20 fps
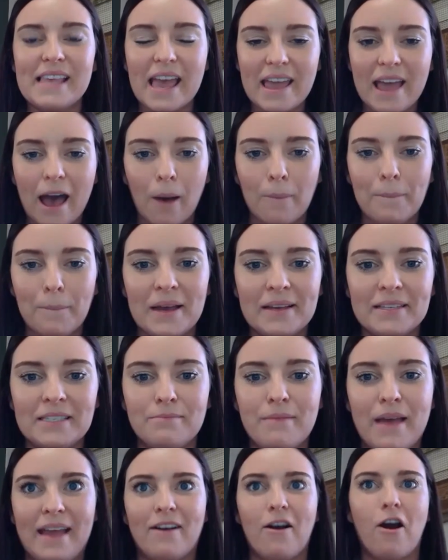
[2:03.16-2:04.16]
they help us
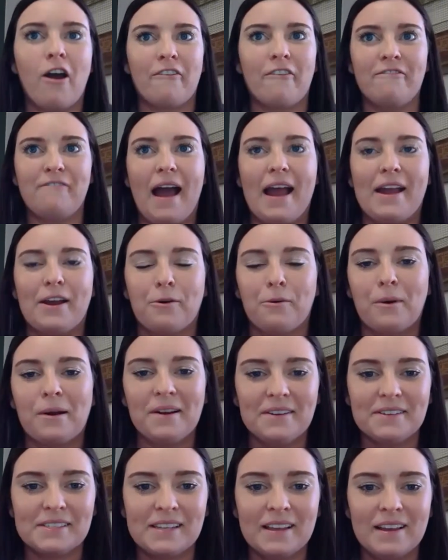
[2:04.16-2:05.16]
make our
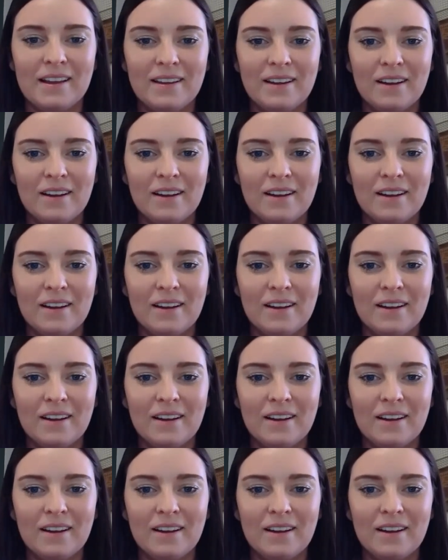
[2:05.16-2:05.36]
fireworks,